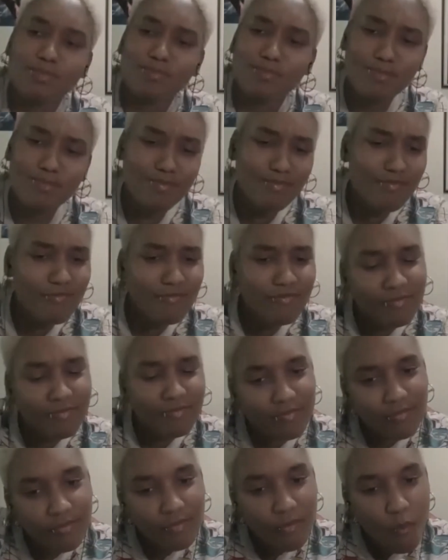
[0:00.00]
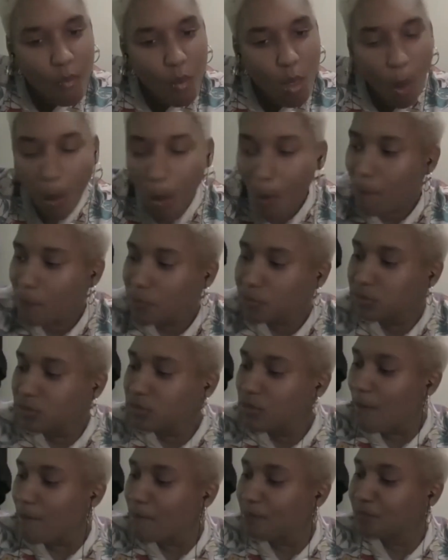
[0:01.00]
wake up, I
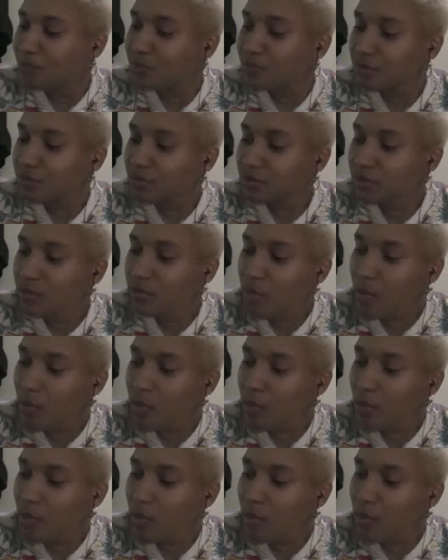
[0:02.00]
go to the